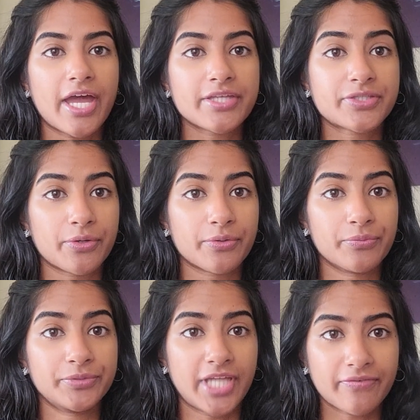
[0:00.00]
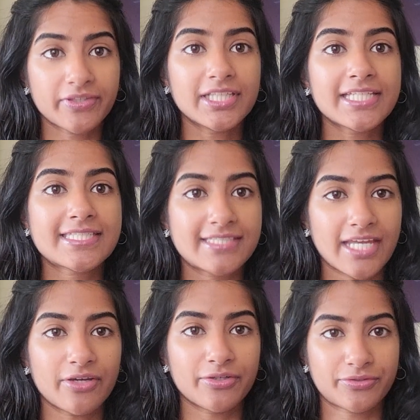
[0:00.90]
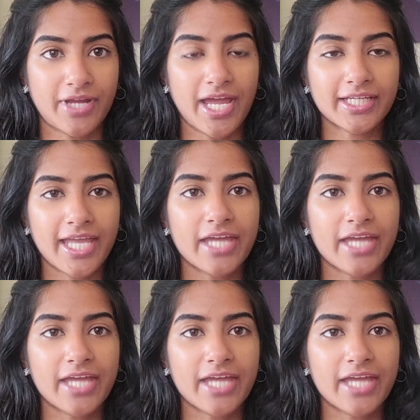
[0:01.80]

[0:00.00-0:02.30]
So definitely stay on track,